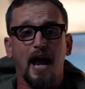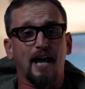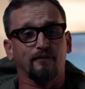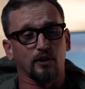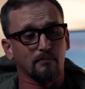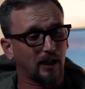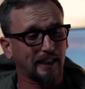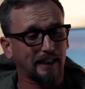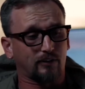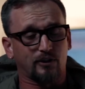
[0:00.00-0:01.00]
and for the
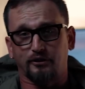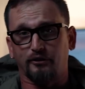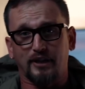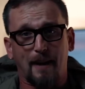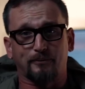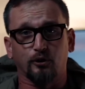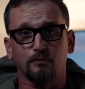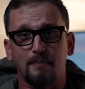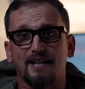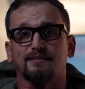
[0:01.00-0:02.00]
money, this is the
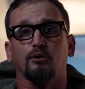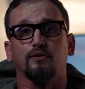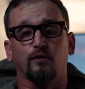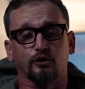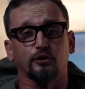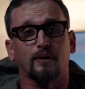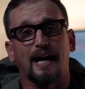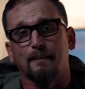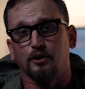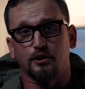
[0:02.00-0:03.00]
absolute best, most versatile
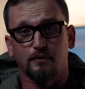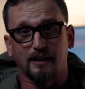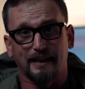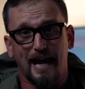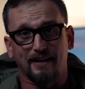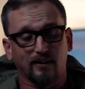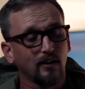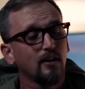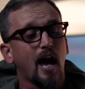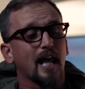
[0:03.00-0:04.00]
camera that you can get.
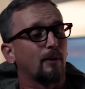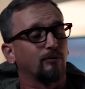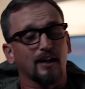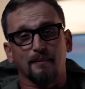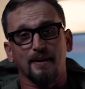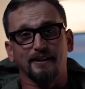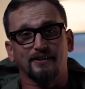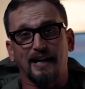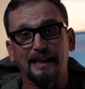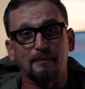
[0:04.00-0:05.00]
And I would recommend it
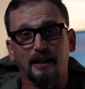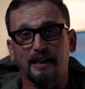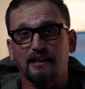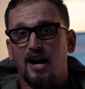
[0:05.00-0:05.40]
to anybody.